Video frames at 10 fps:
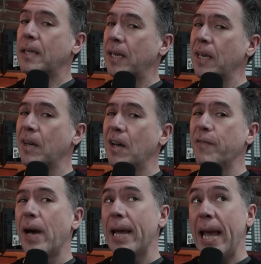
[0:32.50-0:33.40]
Kicking off,
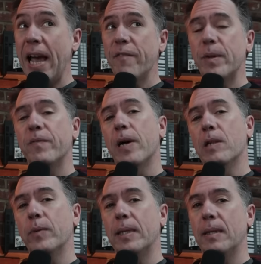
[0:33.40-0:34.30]
I have been
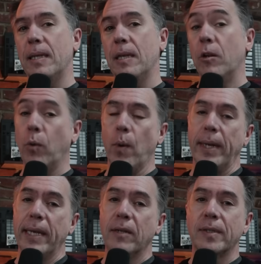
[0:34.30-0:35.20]
following the
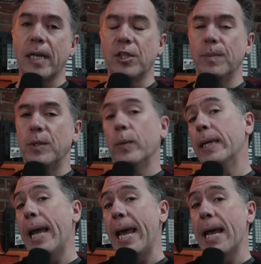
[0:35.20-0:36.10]
growing intersection
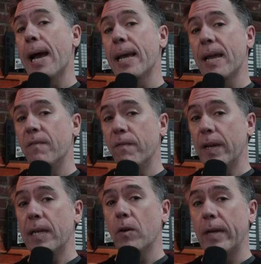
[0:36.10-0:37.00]
between AI and
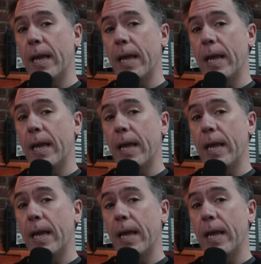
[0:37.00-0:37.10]
video